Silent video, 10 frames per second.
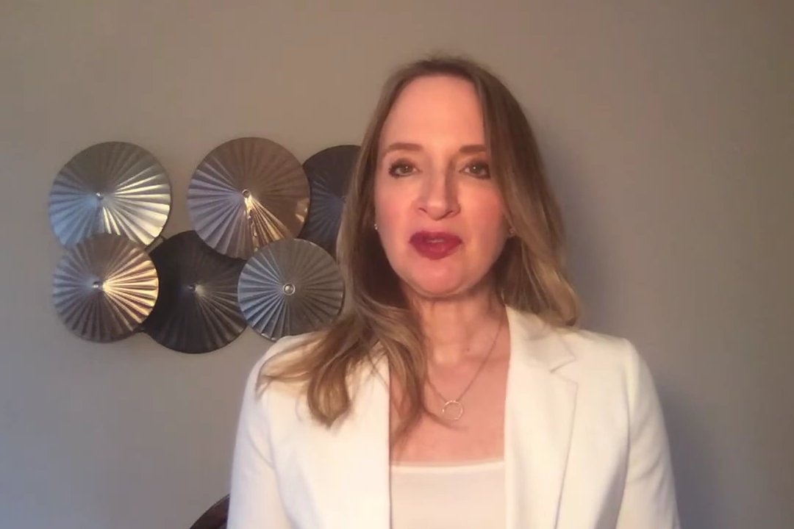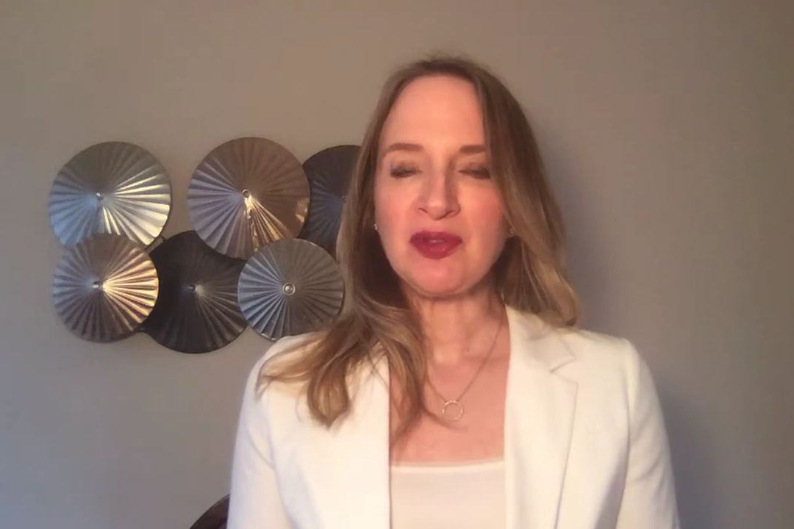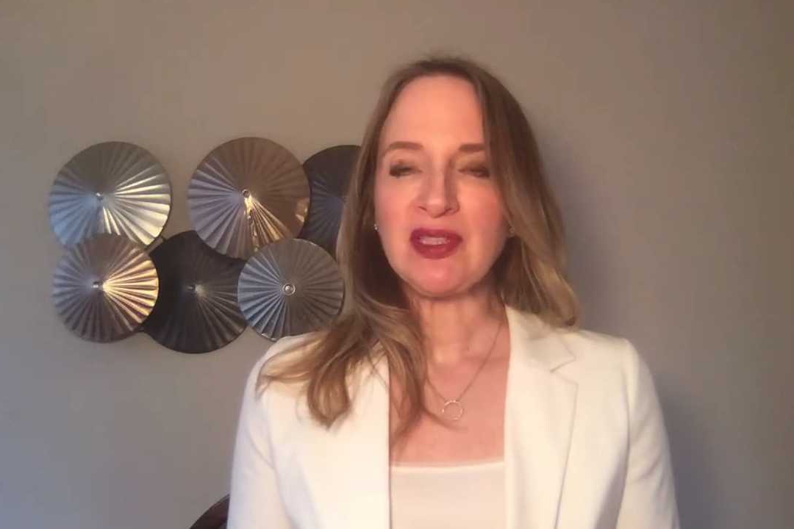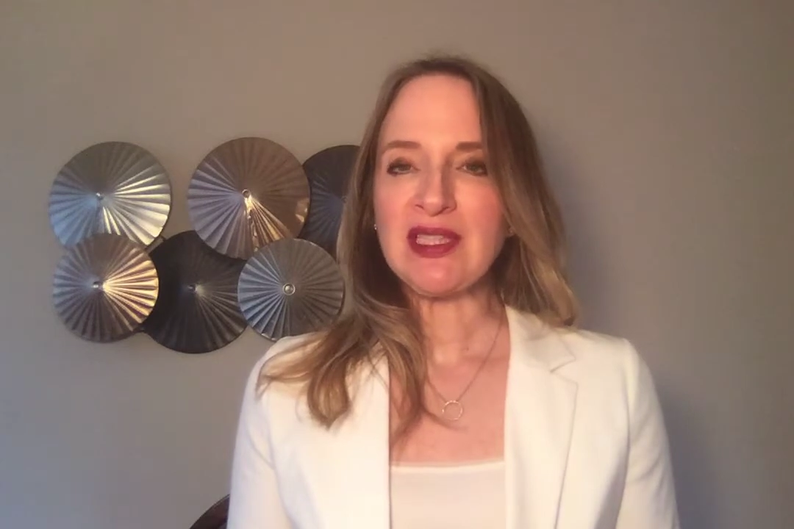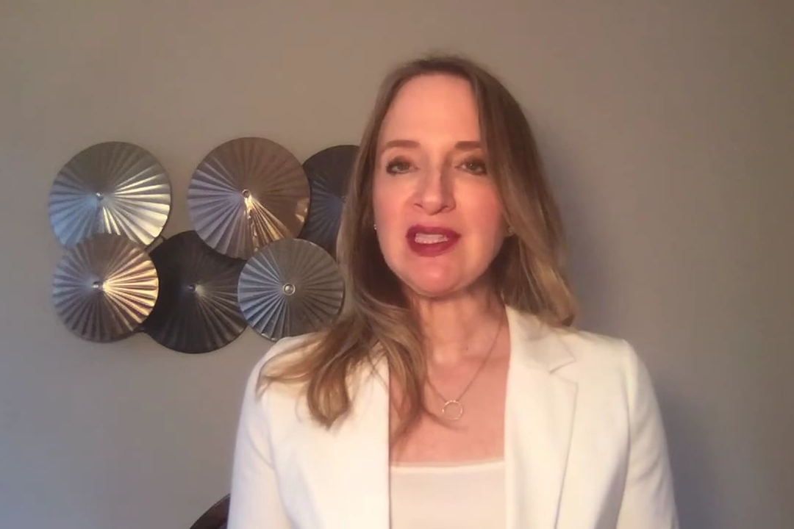
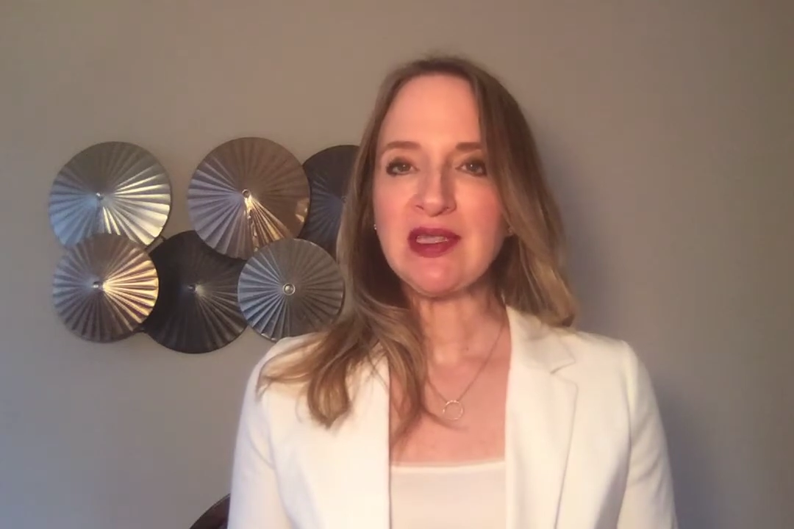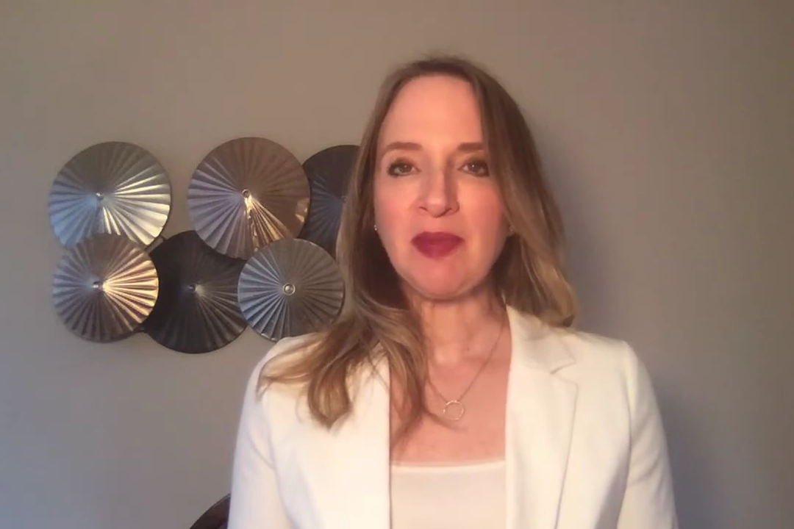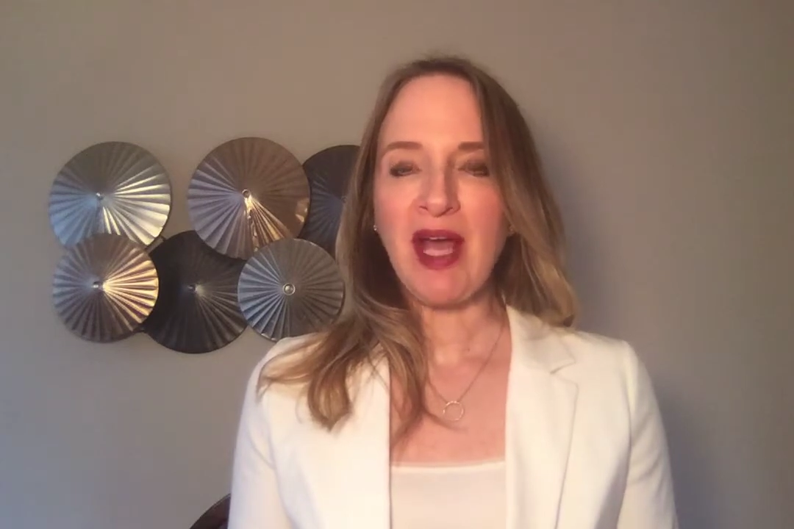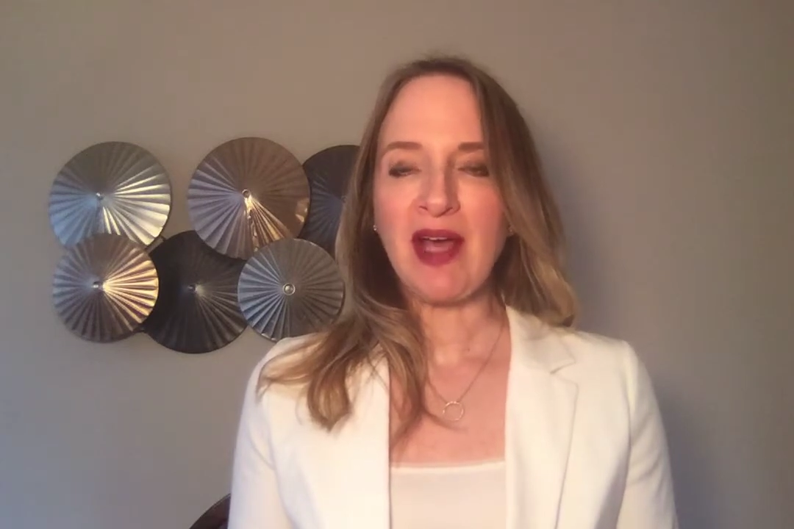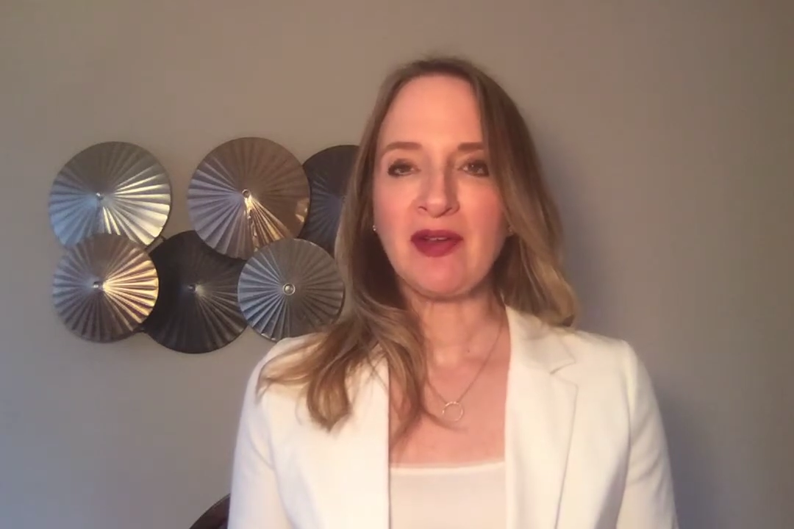or at least the
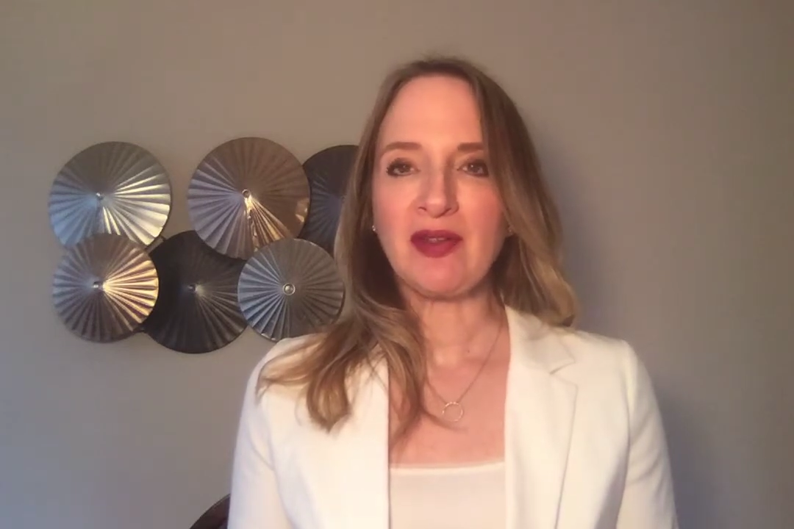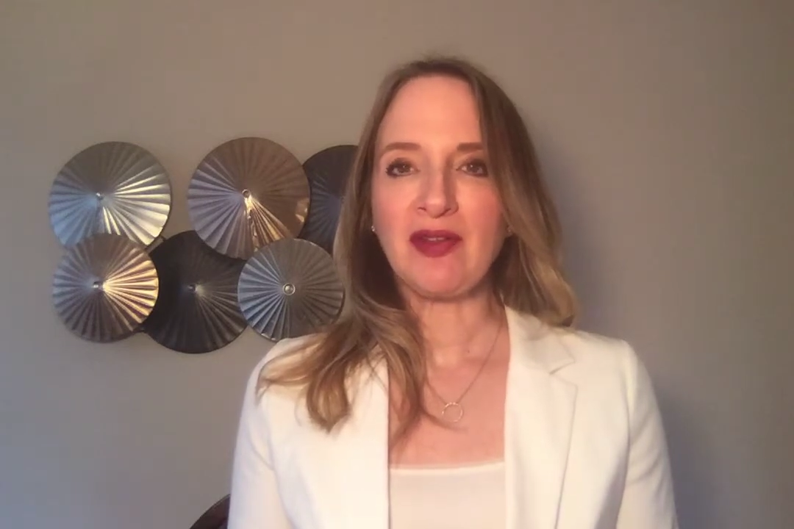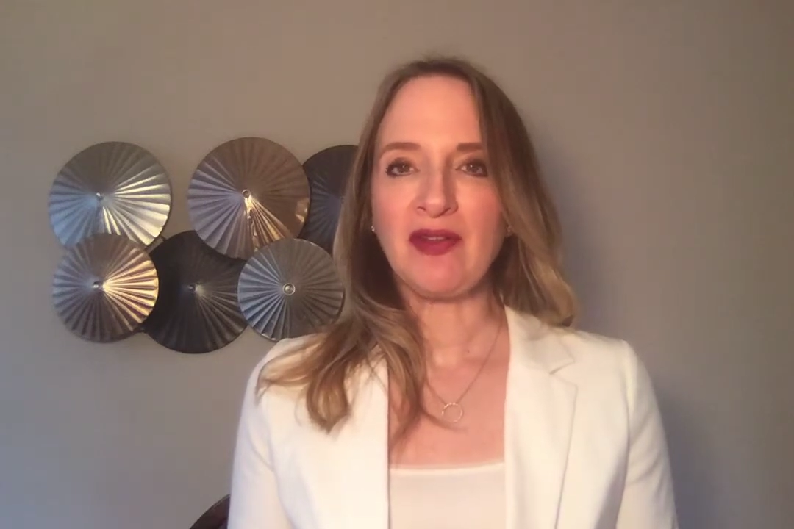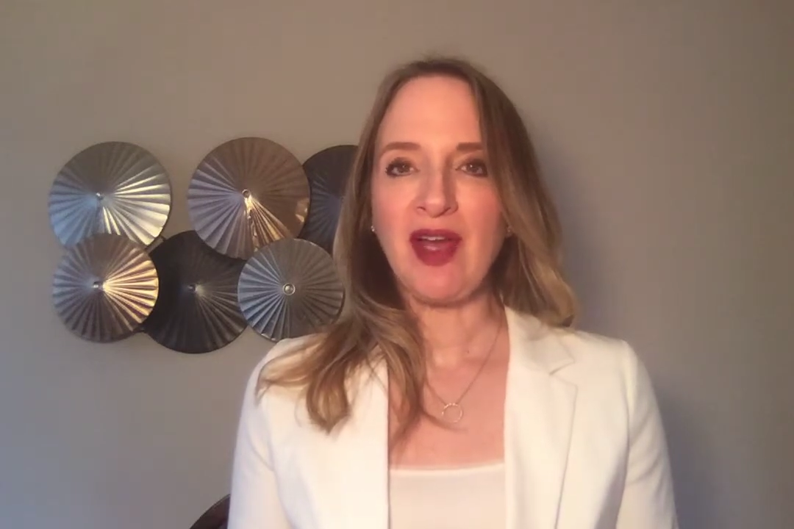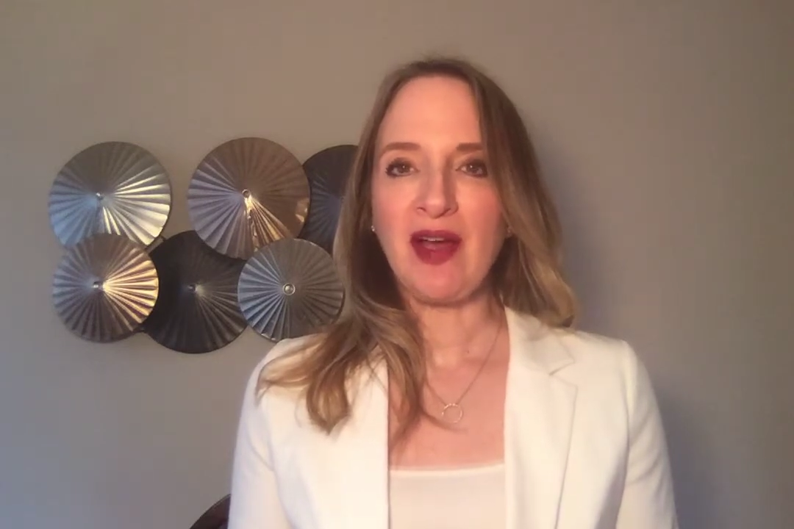pattern
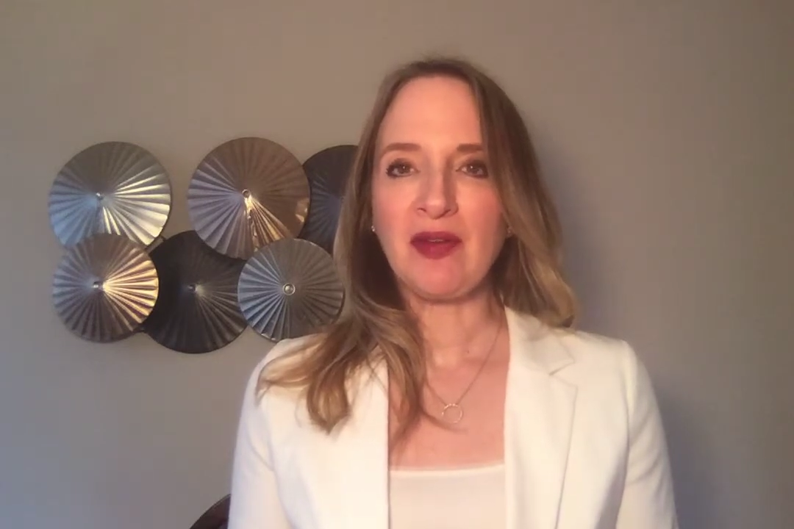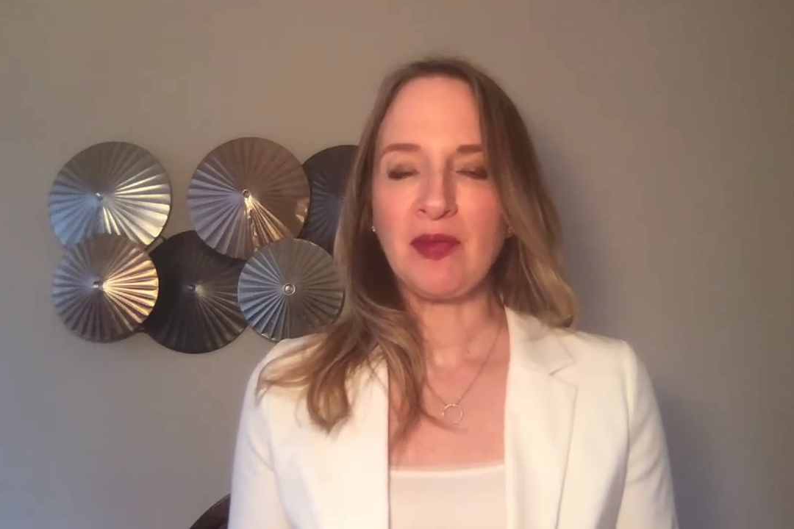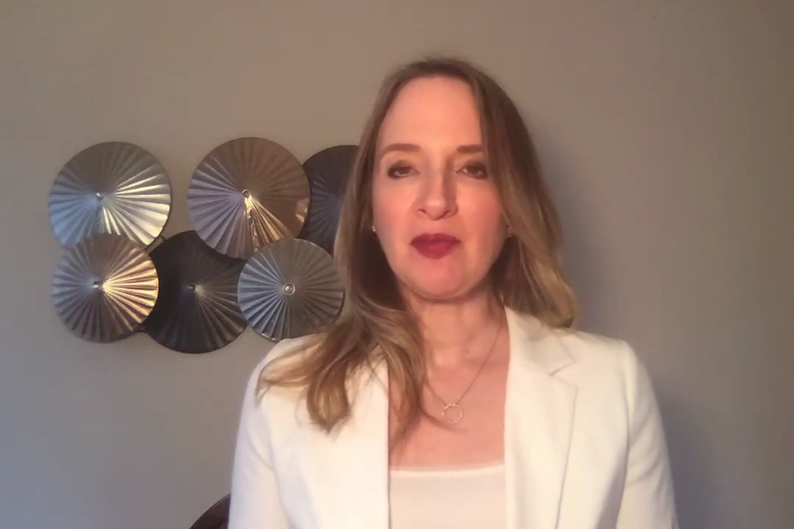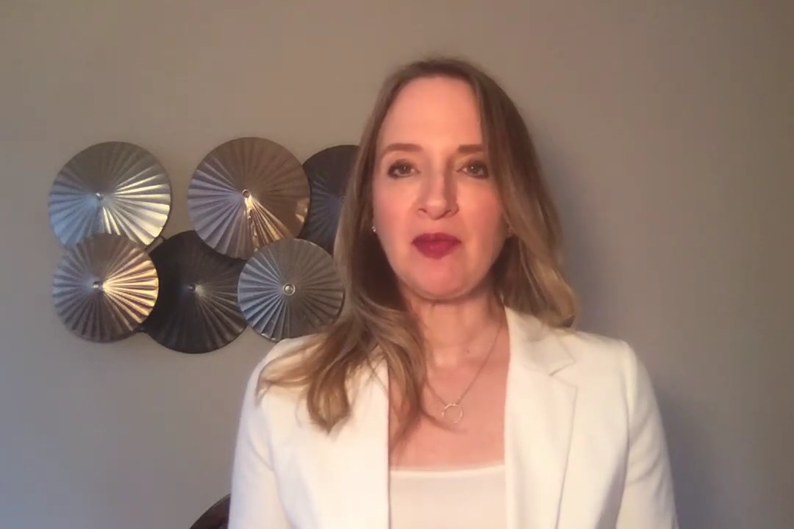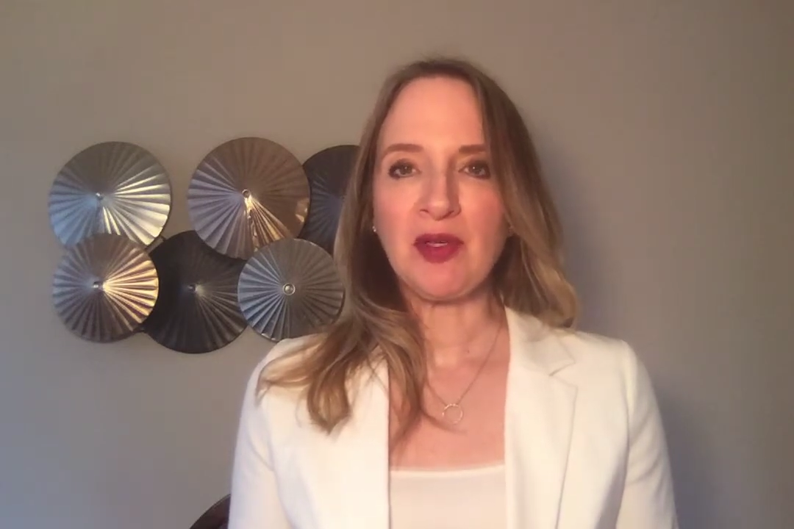of how the
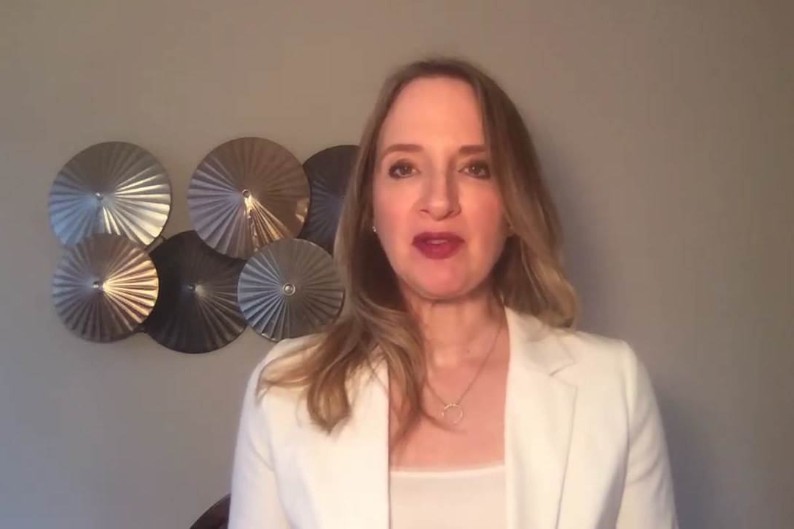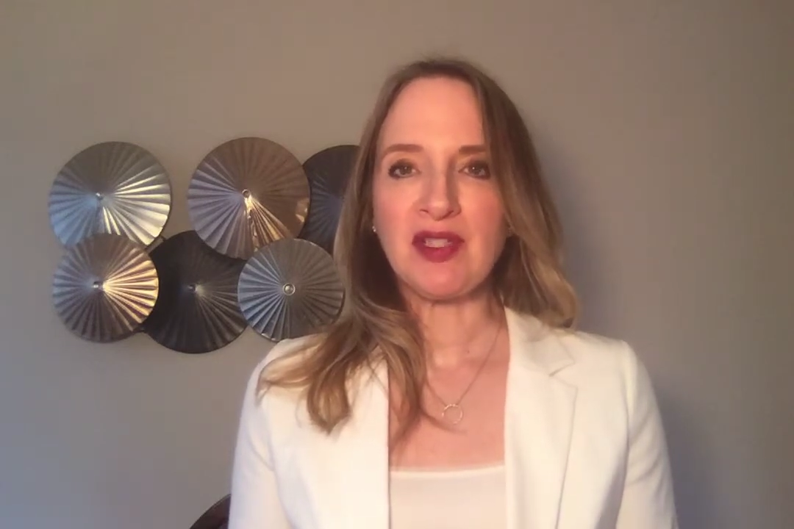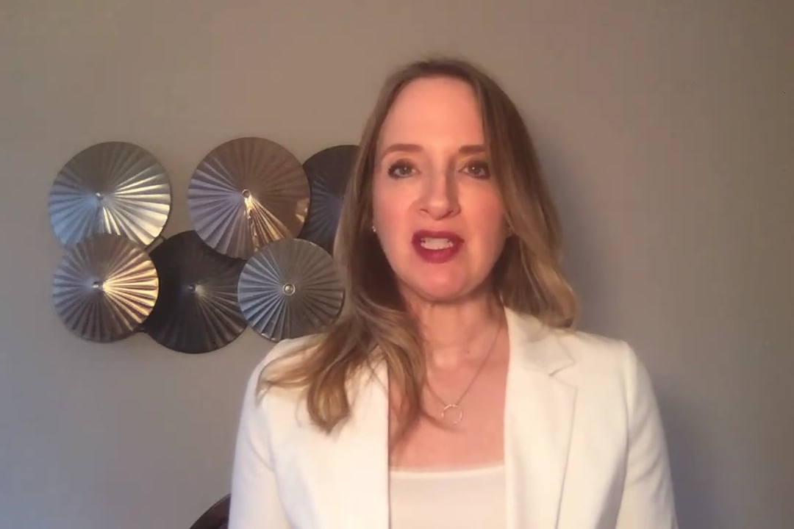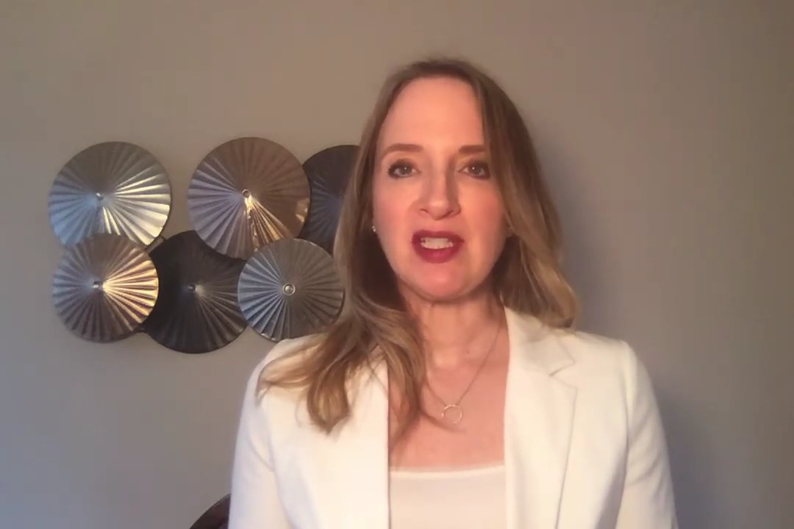person